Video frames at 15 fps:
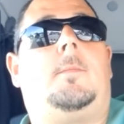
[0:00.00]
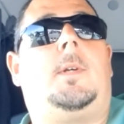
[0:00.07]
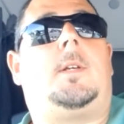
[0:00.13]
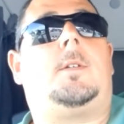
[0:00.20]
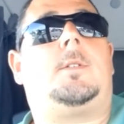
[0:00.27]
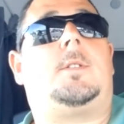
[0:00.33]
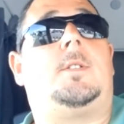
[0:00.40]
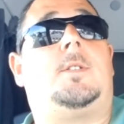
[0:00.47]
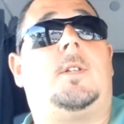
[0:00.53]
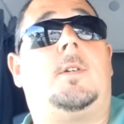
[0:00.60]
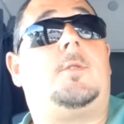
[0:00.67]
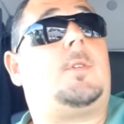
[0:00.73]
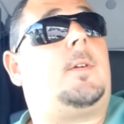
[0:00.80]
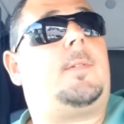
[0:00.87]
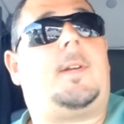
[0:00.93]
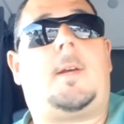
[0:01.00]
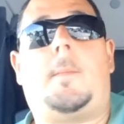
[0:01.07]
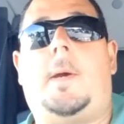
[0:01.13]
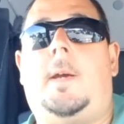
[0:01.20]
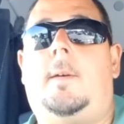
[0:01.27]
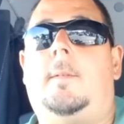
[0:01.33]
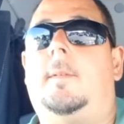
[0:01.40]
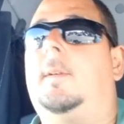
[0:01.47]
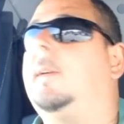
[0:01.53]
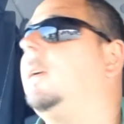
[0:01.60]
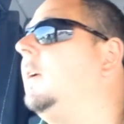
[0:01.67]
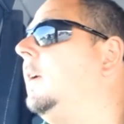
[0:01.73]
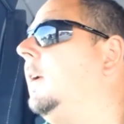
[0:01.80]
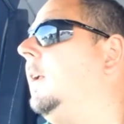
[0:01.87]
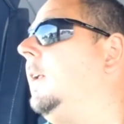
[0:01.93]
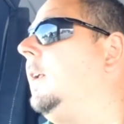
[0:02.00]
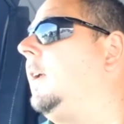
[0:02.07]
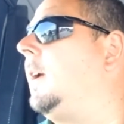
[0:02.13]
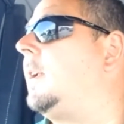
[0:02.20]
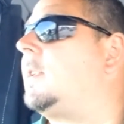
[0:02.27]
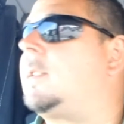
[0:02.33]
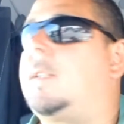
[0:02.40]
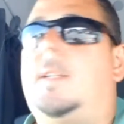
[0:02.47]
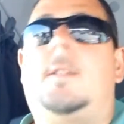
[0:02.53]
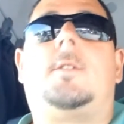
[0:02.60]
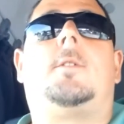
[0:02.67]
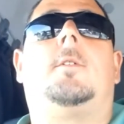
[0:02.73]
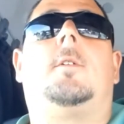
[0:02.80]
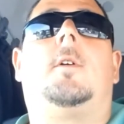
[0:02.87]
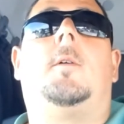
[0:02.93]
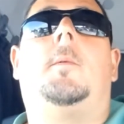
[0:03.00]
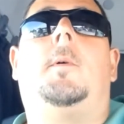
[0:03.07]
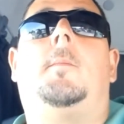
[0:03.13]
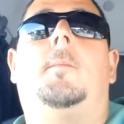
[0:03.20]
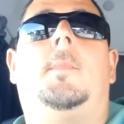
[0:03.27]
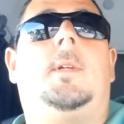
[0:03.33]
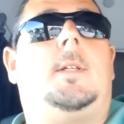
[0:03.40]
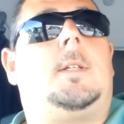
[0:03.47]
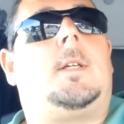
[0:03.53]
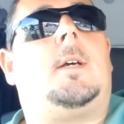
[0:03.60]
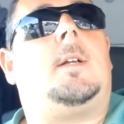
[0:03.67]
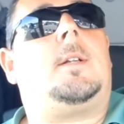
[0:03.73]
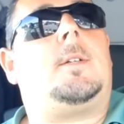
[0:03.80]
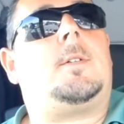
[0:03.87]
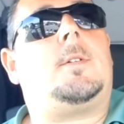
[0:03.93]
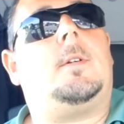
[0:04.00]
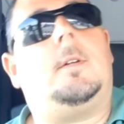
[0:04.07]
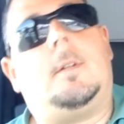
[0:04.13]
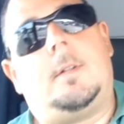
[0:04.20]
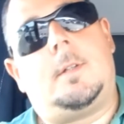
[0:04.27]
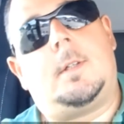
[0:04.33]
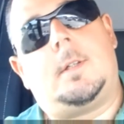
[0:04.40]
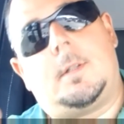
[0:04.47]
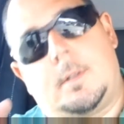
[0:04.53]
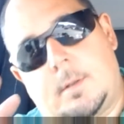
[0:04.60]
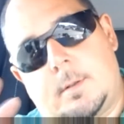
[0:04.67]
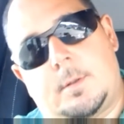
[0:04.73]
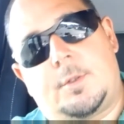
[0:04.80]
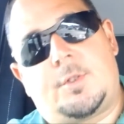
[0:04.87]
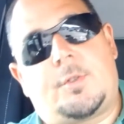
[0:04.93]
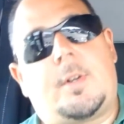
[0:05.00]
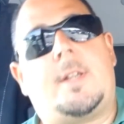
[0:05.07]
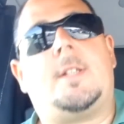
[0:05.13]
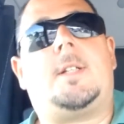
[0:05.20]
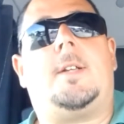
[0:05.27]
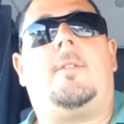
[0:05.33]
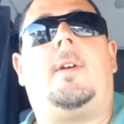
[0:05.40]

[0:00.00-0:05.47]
because there's no traffic about. You get to see the sun come up. It's kind of strangely